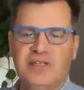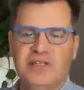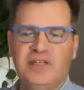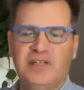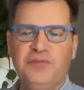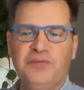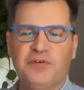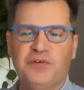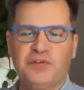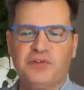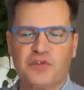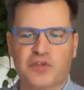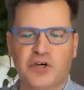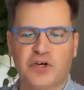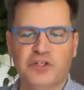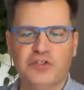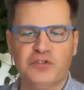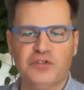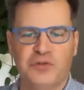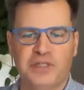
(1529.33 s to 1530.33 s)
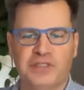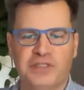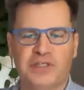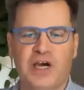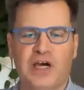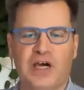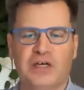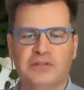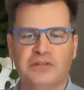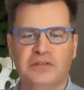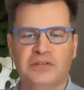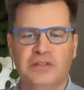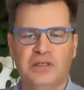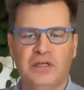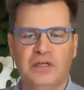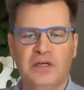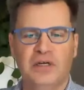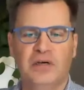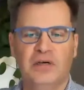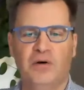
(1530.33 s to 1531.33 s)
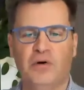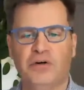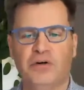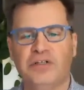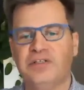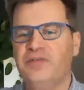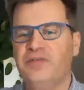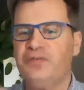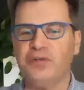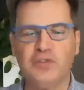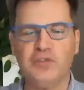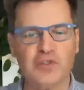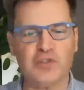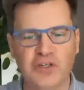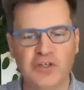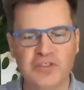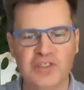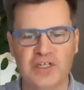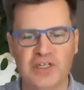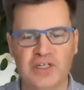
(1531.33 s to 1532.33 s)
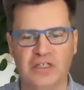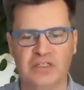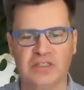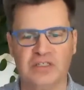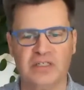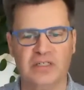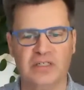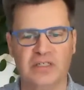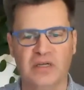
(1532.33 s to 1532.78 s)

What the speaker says: different country down or a different continent.